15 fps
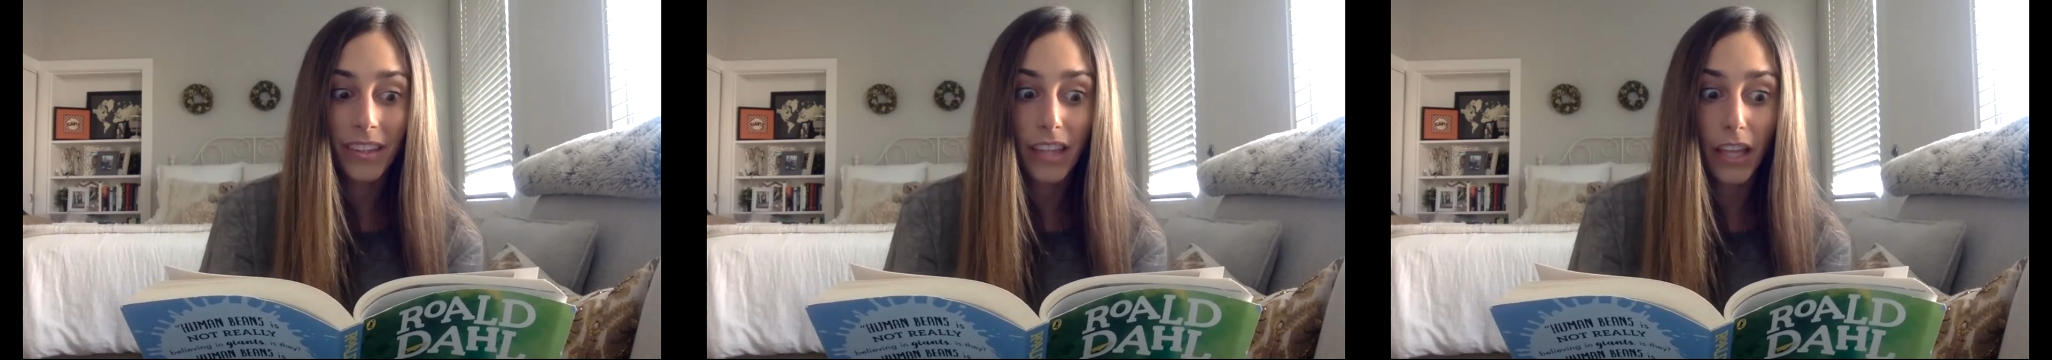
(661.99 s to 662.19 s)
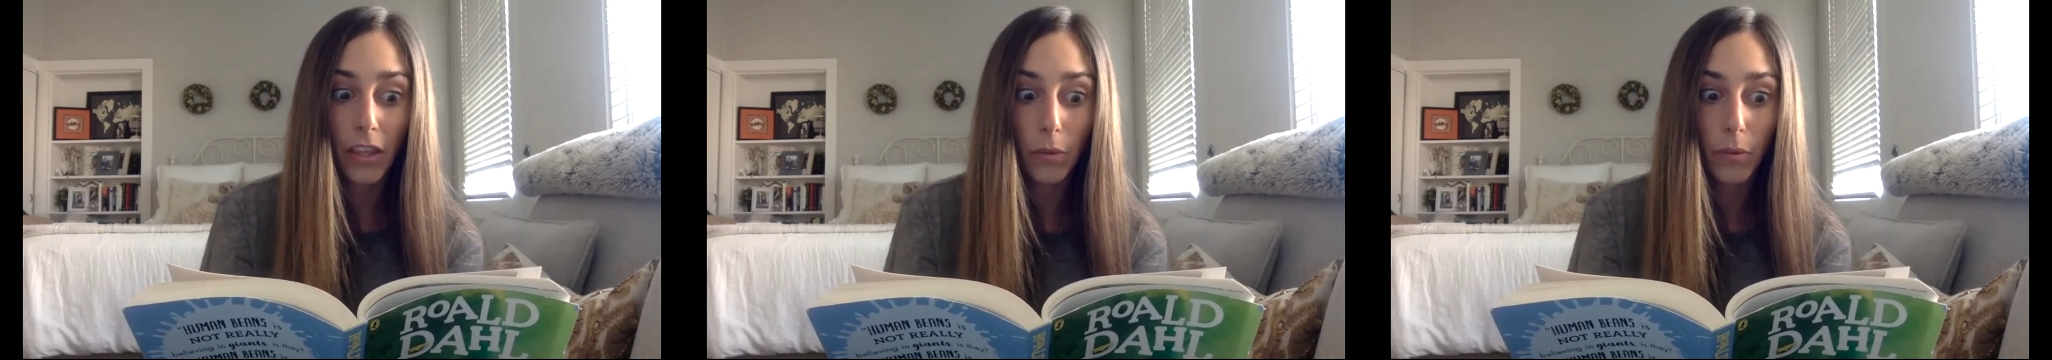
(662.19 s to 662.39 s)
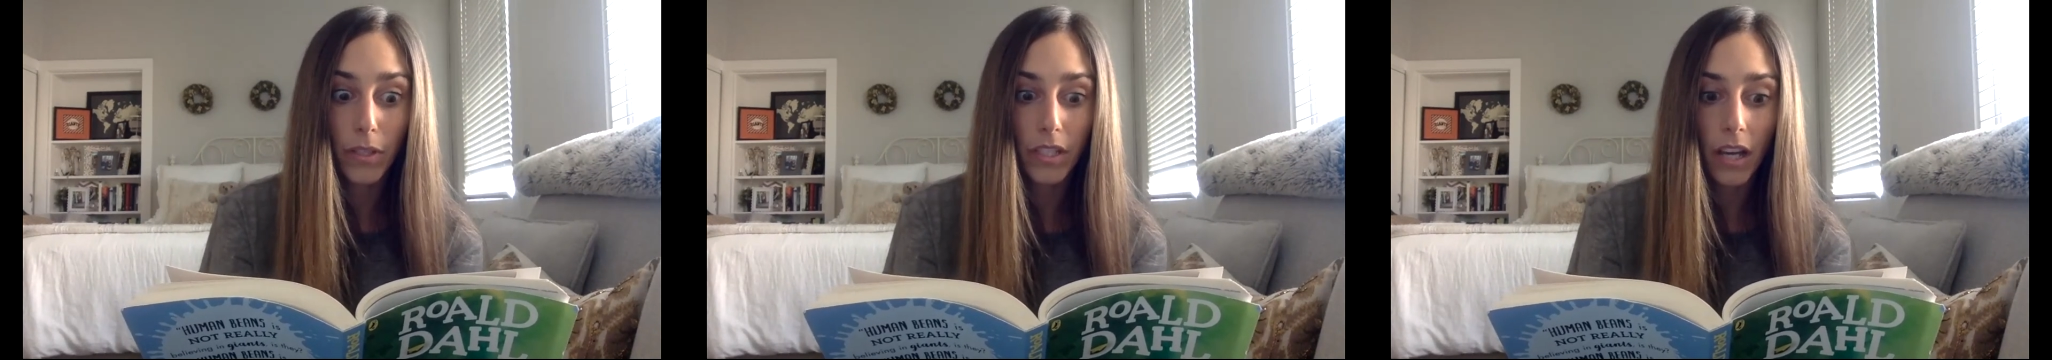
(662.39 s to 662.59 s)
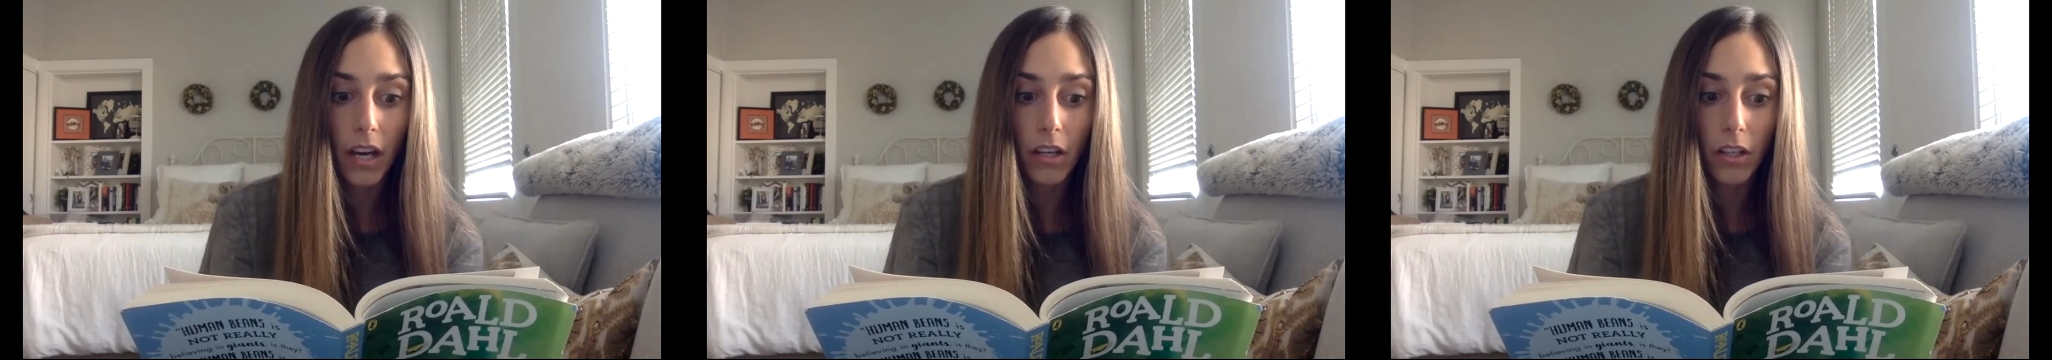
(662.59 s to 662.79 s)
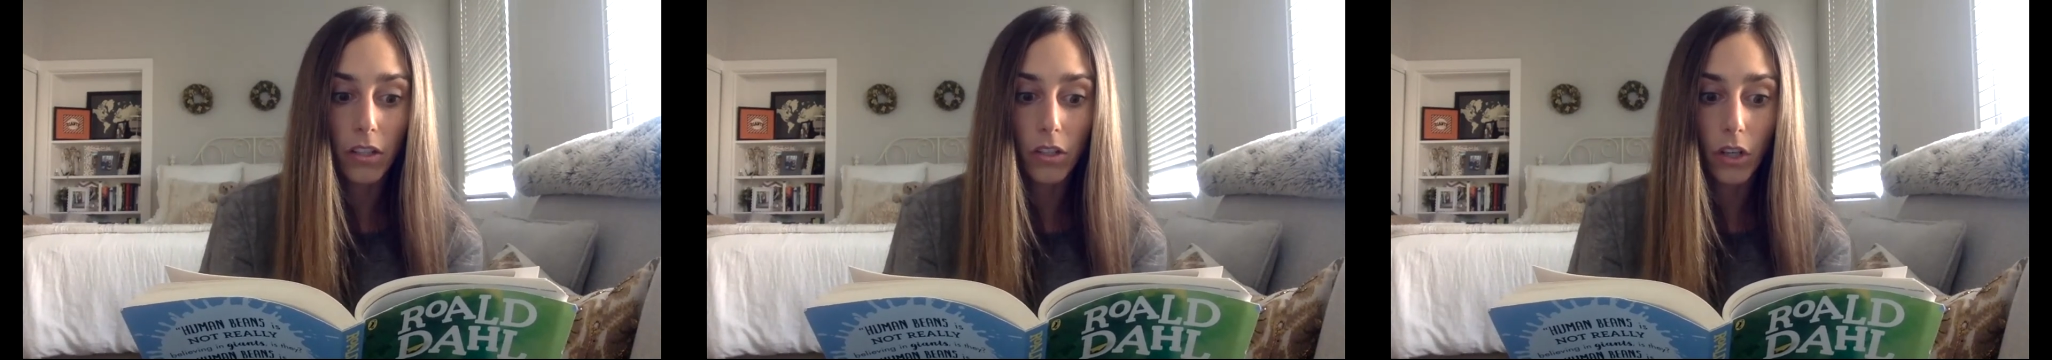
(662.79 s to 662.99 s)
Then there was
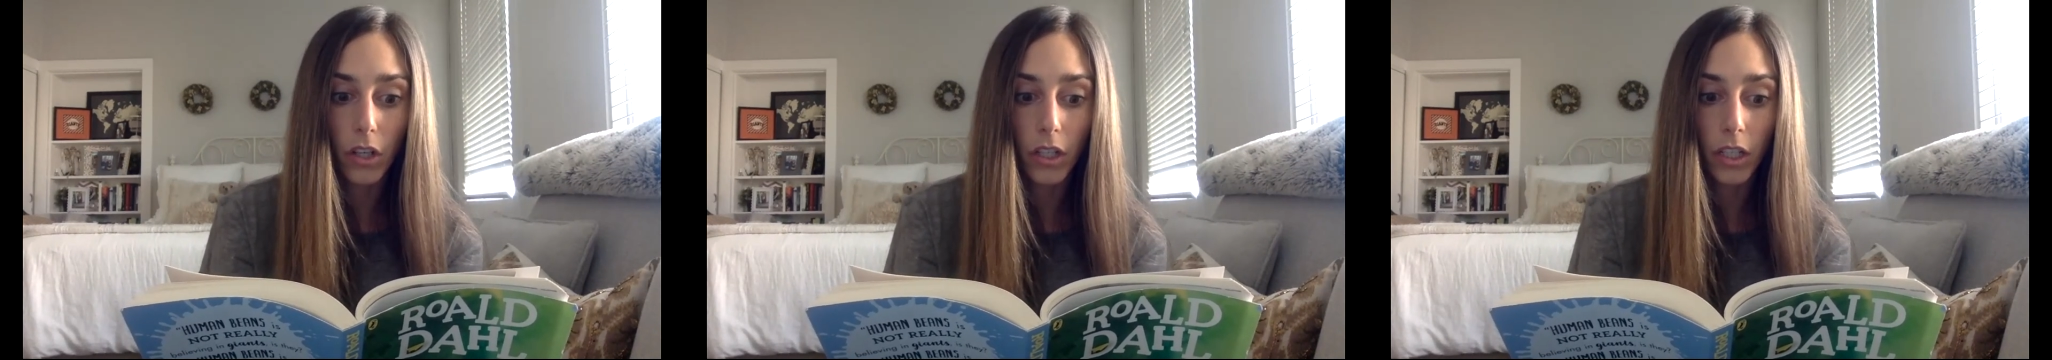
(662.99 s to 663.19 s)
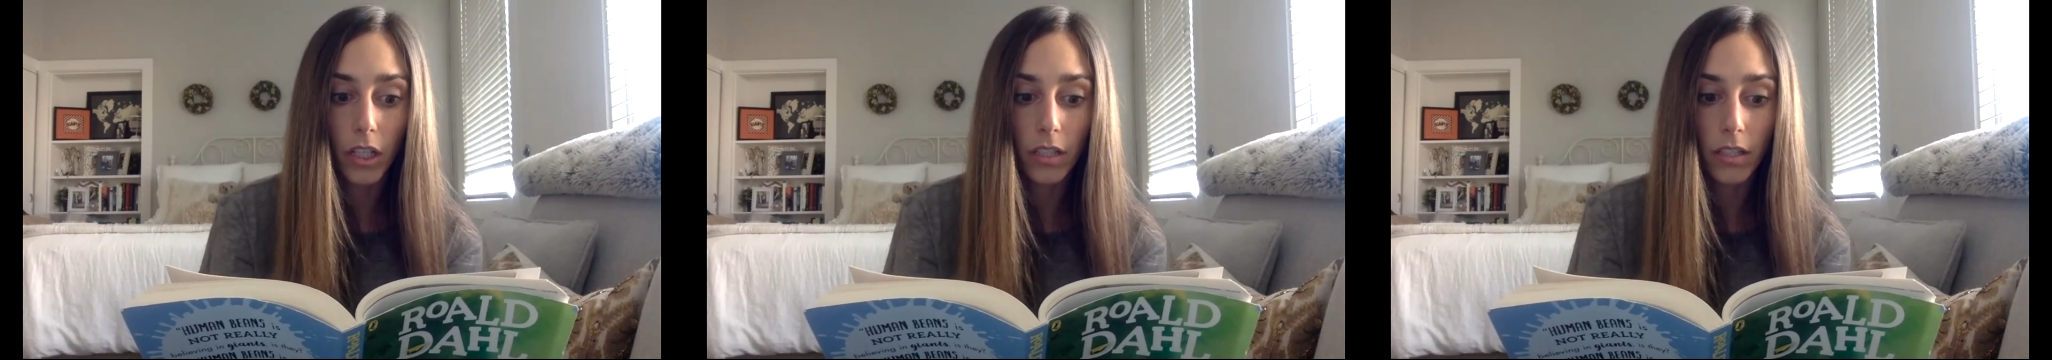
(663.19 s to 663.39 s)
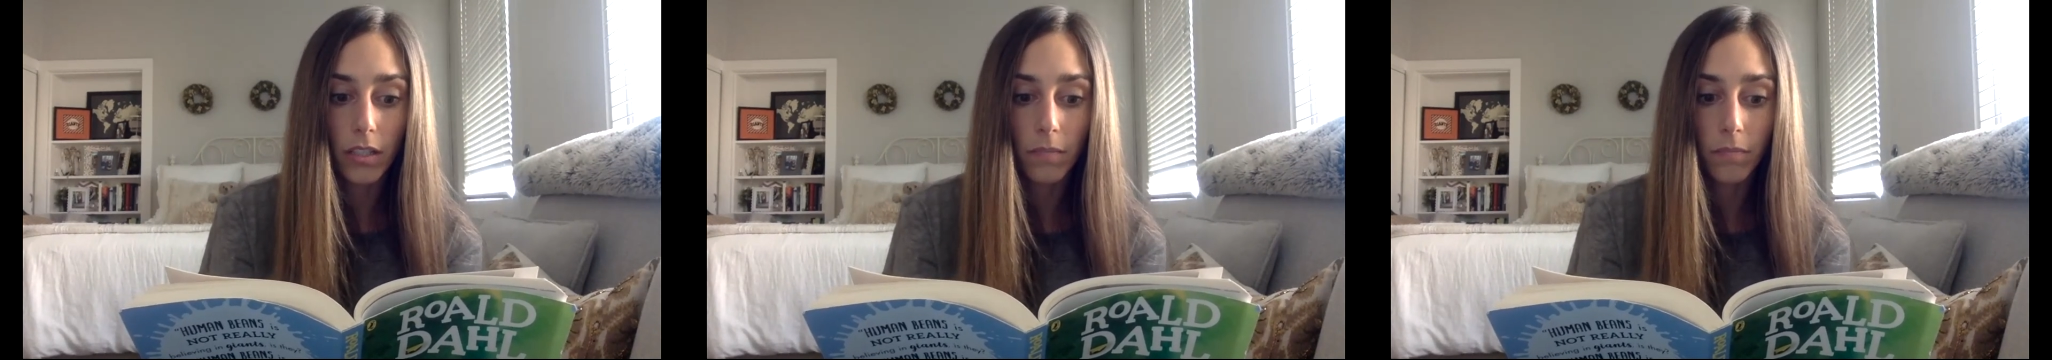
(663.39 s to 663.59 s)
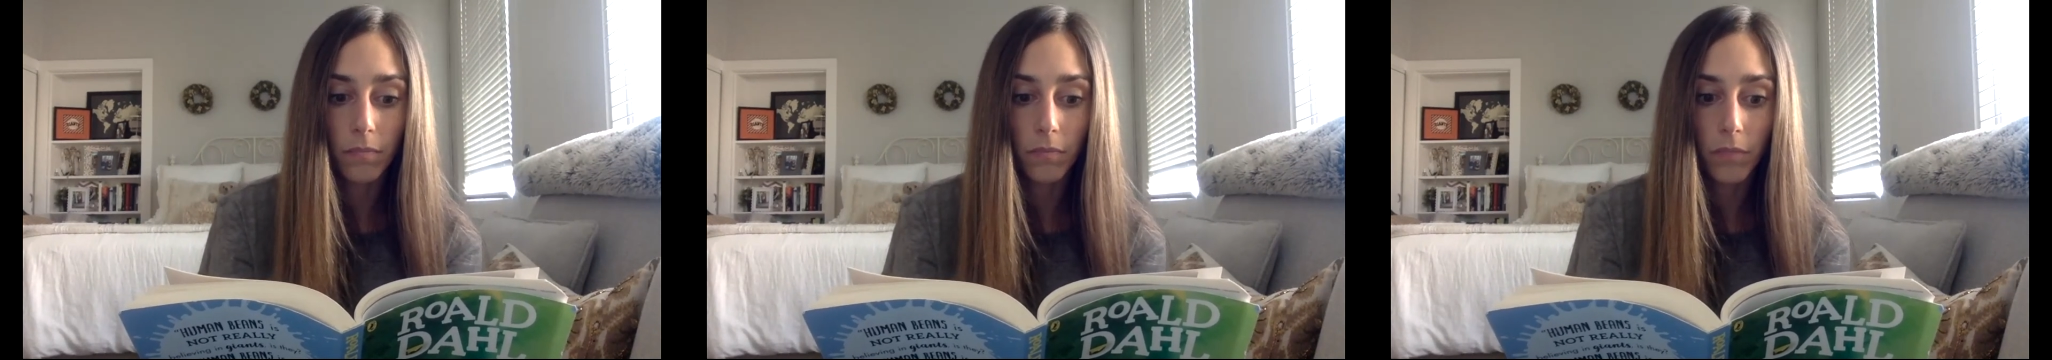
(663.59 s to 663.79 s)
utter darkness.